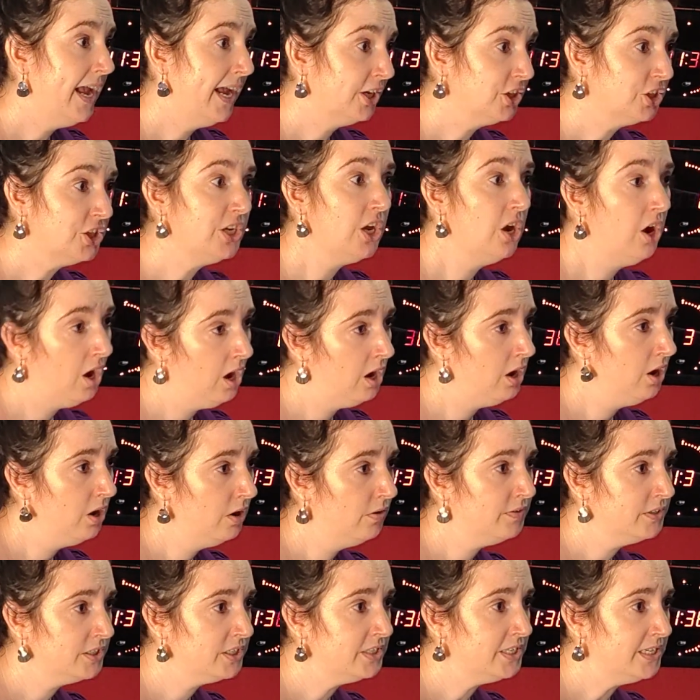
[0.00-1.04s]
They actually
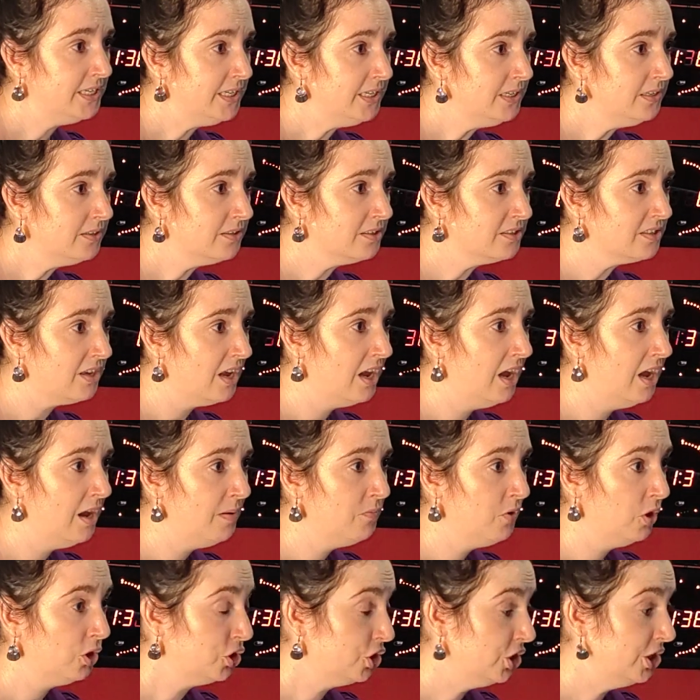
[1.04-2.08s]
are overseas,
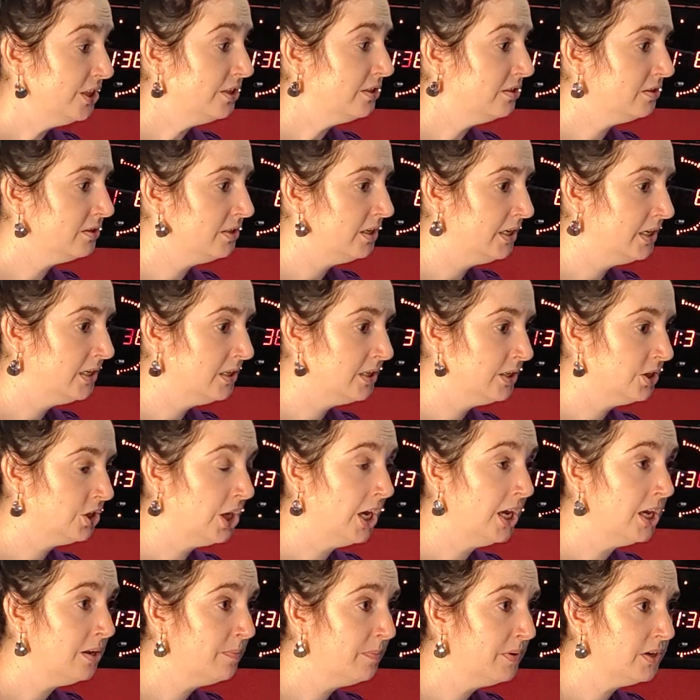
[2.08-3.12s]
not just in
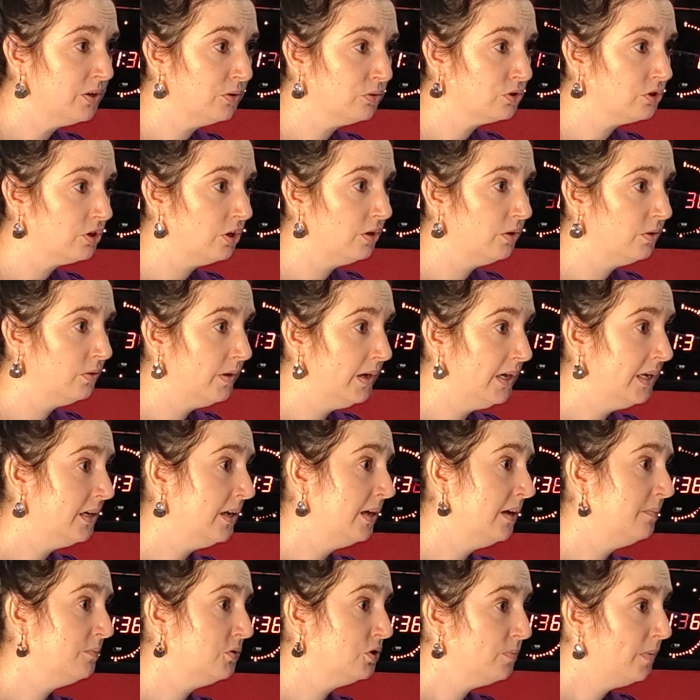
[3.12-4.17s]
China, but also in
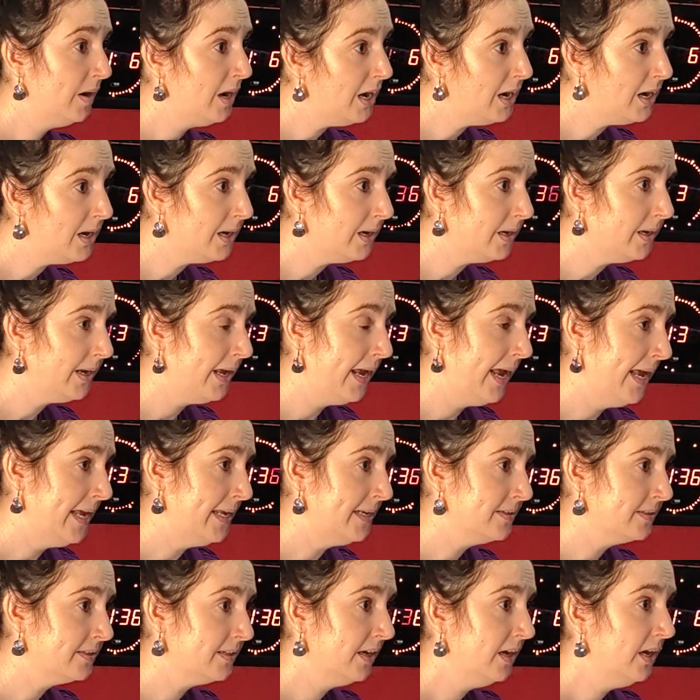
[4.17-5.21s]
Dubai
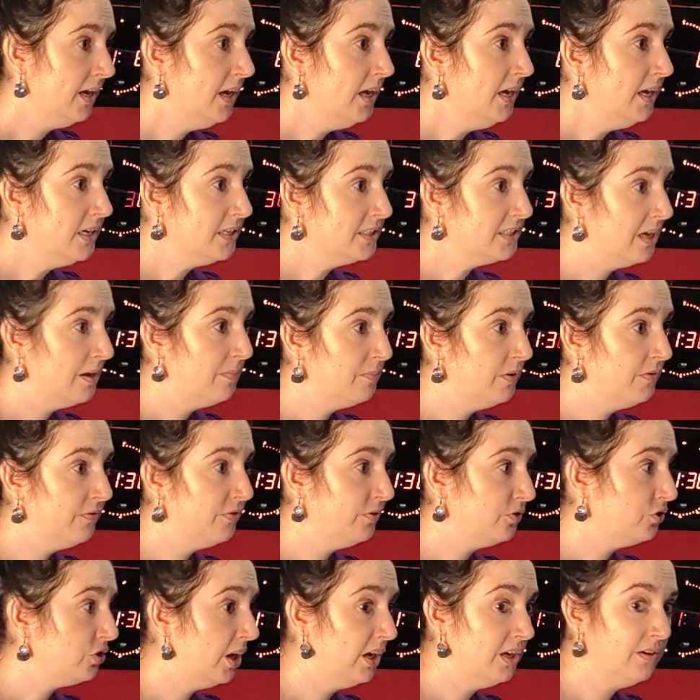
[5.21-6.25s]
and some
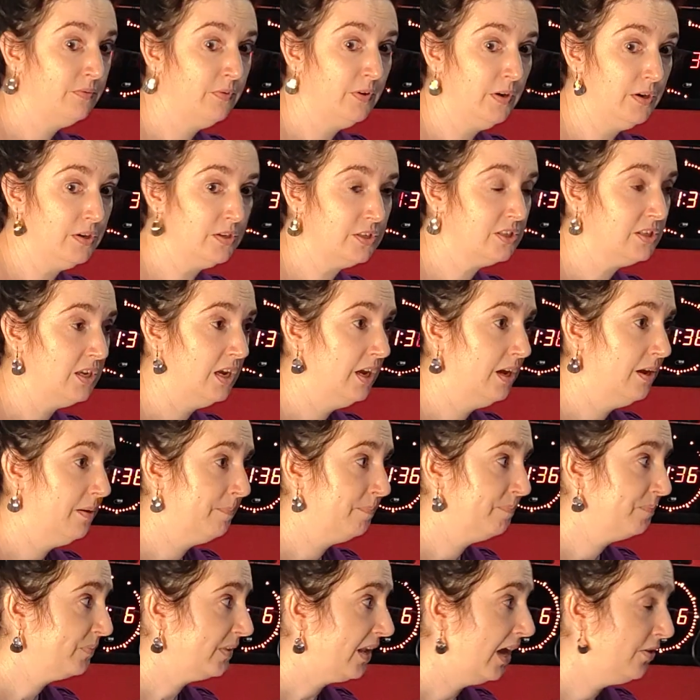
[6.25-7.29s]
of China, various
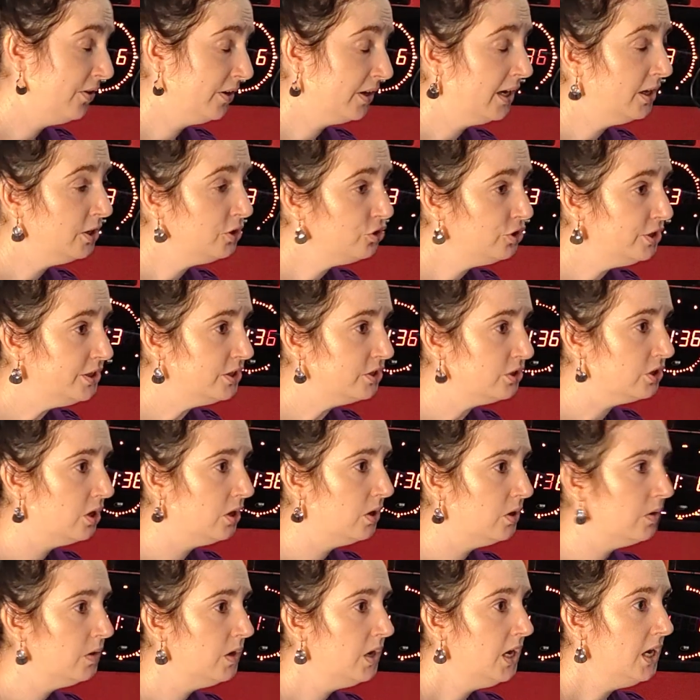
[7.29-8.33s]
other countries.
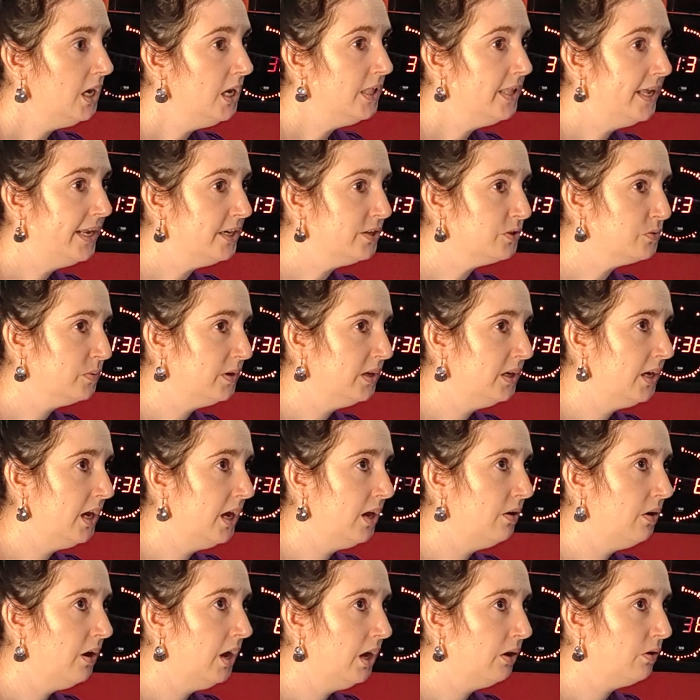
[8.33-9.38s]
So that is what
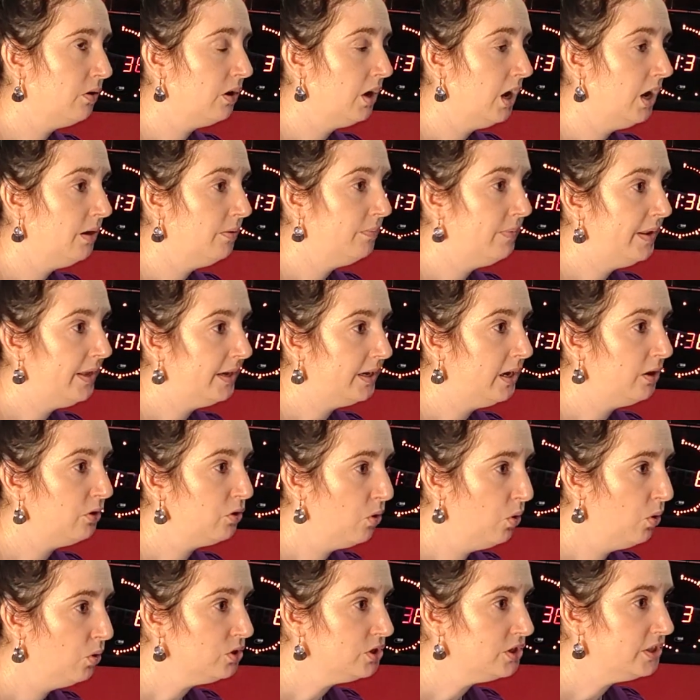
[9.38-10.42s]
our
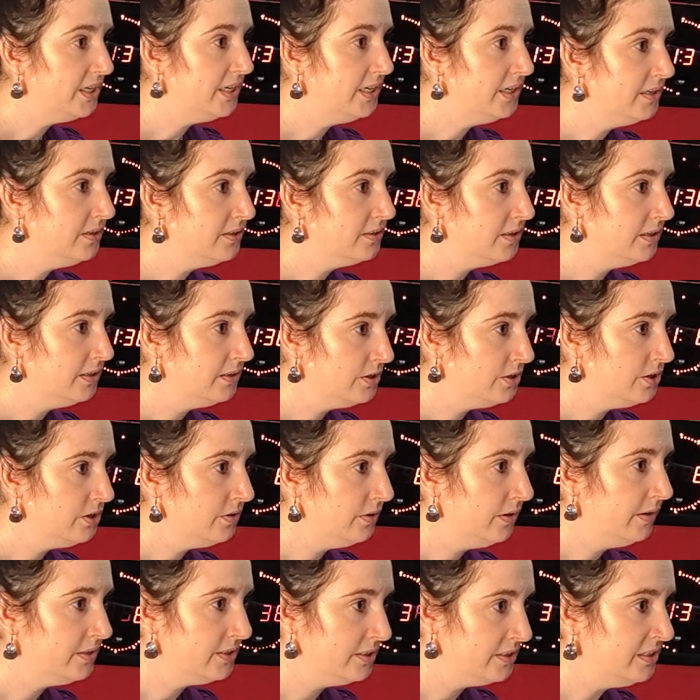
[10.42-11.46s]
course is
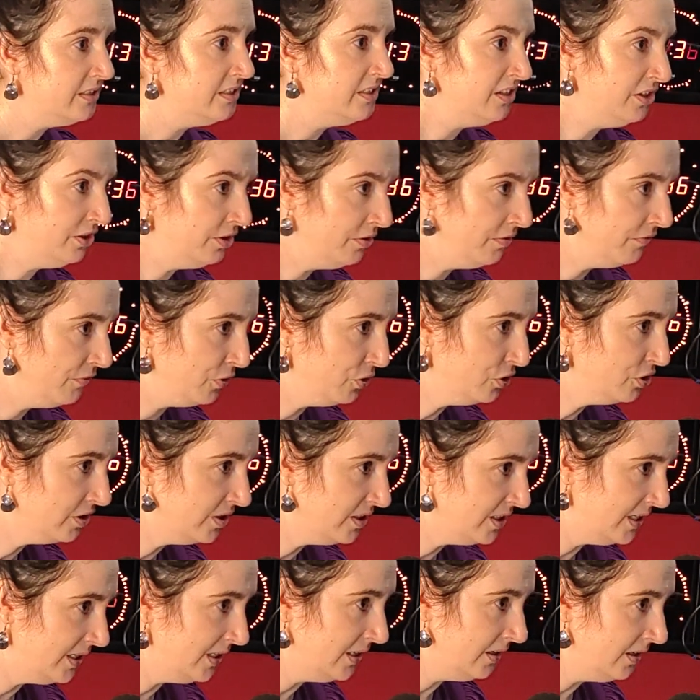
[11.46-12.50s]
a
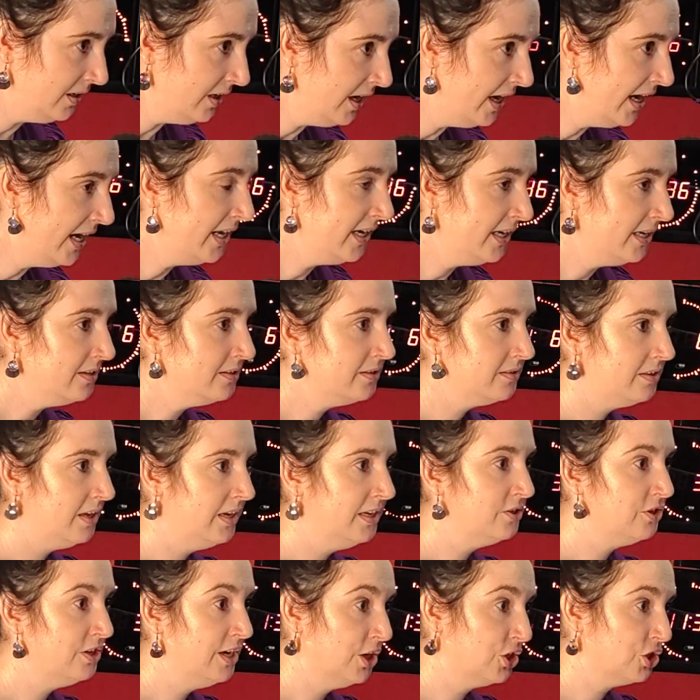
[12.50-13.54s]
university. It is
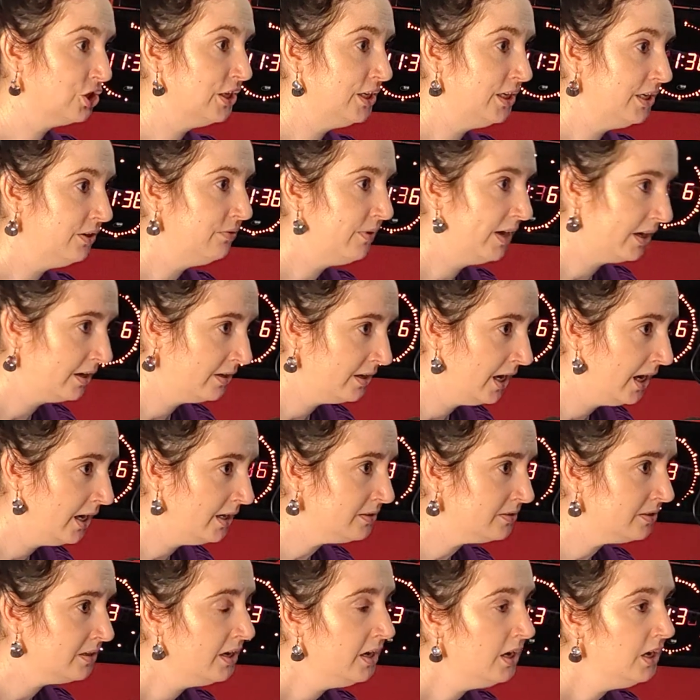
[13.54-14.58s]
internationally
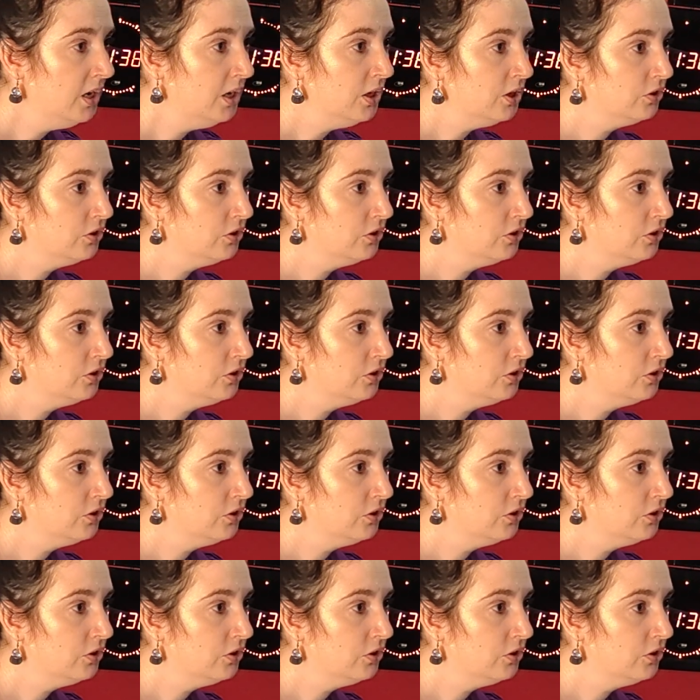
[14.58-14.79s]
recognized.